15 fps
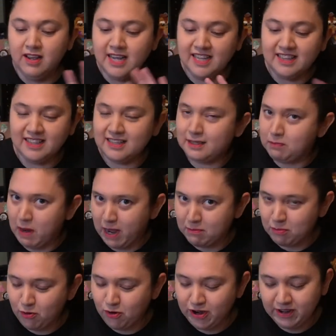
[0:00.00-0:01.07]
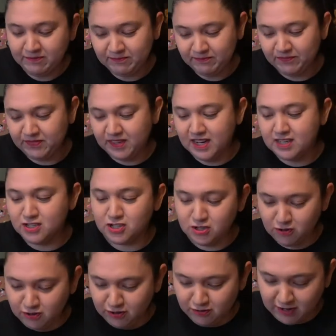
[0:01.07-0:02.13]
this bad boy and
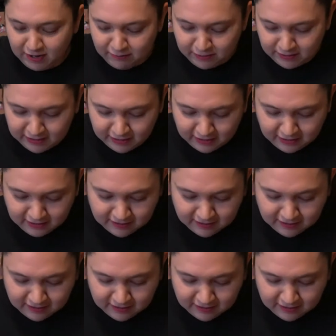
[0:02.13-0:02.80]
show you everything.